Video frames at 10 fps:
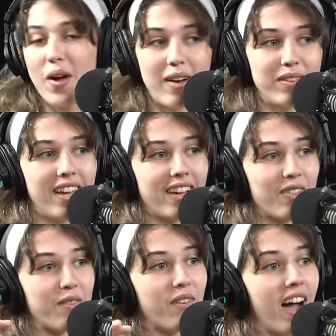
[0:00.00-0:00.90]
have like
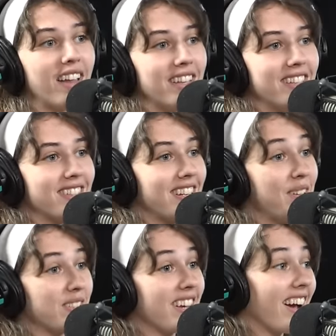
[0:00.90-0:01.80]
the violins, and he
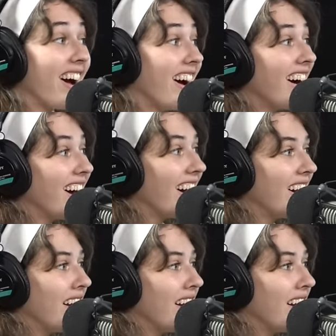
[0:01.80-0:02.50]
was like, ha ha ha.